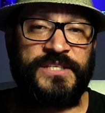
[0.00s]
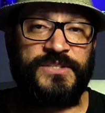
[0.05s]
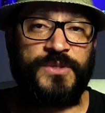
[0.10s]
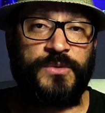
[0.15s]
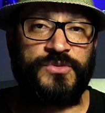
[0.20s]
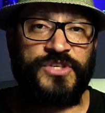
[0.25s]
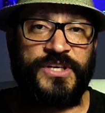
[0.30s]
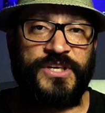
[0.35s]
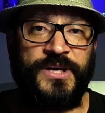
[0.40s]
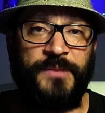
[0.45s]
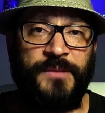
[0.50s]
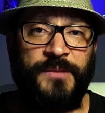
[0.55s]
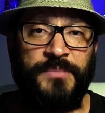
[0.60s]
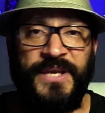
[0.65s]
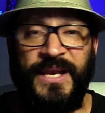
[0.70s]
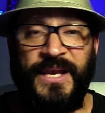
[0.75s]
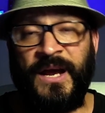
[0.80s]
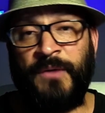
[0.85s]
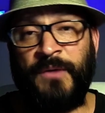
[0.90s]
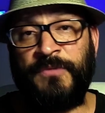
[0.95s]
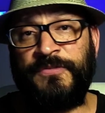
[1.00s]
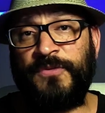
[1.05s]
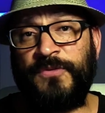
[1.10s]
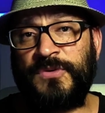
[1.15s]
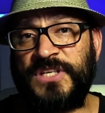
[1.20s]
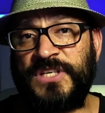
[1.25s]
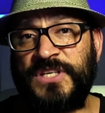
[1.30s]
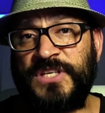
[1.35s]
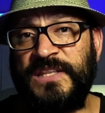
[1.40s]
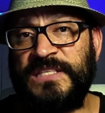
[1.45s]
Soldier Company. Now,
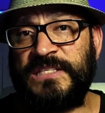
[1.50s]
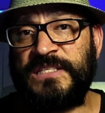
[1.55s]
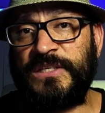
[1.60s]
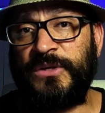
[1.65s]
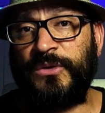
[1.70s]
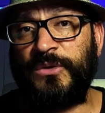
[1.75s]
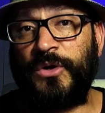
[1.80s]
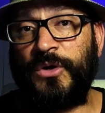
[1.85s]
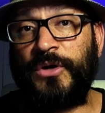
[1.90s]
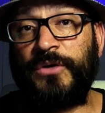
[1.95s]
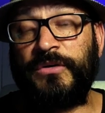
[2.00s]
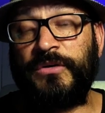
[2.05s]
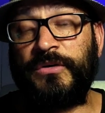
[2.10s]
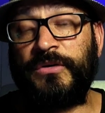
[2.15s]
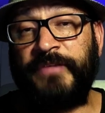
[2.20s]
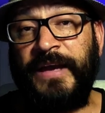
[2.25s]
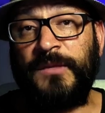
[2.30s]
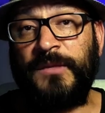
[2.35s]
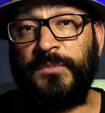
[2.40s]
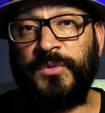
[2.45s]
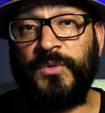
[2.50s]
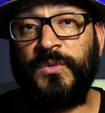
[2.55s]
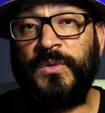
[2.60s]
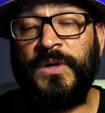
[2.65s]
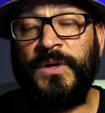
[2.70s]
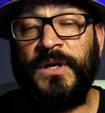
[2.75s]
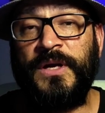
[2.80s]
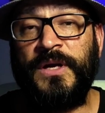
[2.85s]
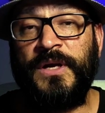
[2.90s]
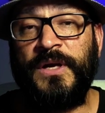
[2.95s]
unfortunately, these are no longer available.
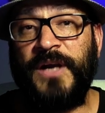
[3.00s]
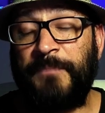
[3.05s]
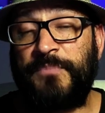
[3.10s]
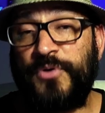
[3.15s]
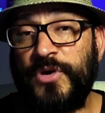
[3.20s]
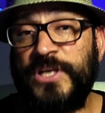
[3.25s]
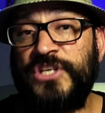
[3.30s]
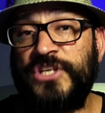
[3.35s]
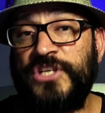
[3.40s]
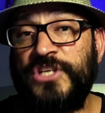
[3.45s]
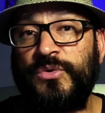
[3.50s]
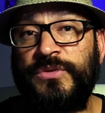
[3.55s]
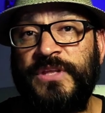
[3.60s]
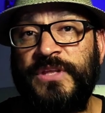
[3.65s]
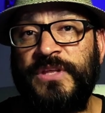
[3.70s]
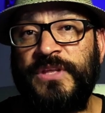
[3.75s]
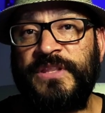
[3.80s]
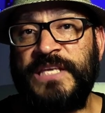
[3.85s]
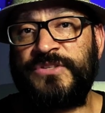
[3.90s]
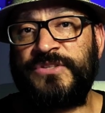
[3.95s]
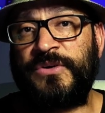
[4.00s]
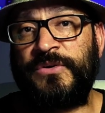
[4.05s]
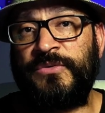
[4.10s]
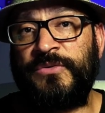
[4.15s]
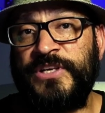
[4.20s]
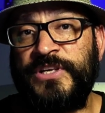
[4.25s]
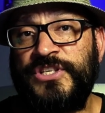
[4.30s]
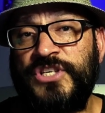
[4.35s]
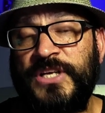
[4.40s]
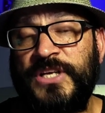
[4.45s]
I'm pretty sure that these are
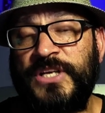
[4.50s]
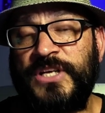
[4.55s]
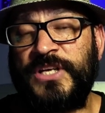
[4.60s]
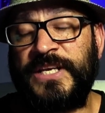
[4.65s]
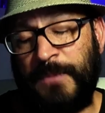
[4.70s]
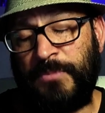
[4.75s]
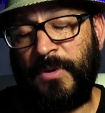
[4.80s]
originally and